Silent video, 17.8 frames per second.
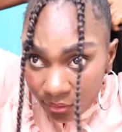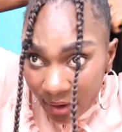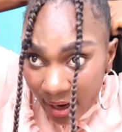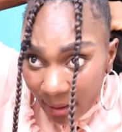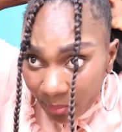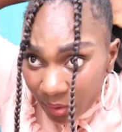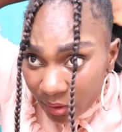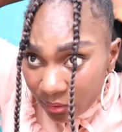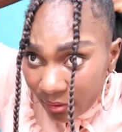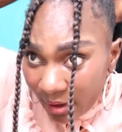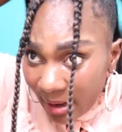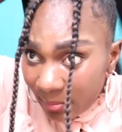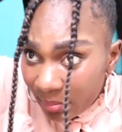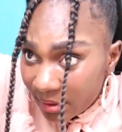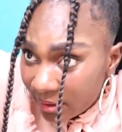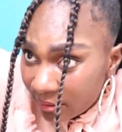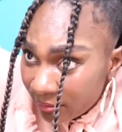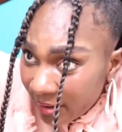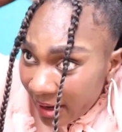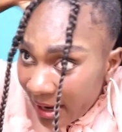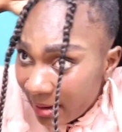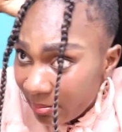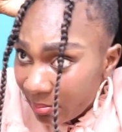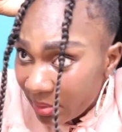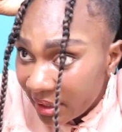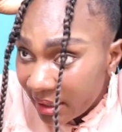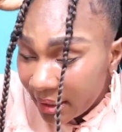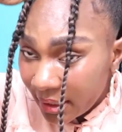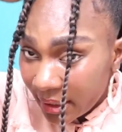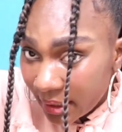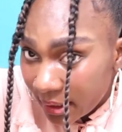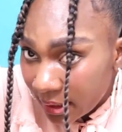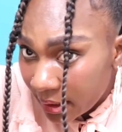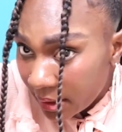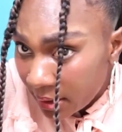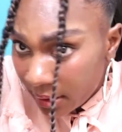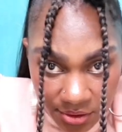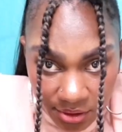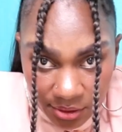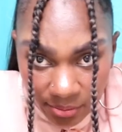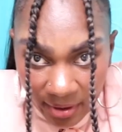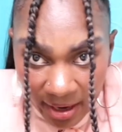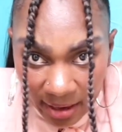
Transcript: Wrapping, wrapping, wrapping. We're just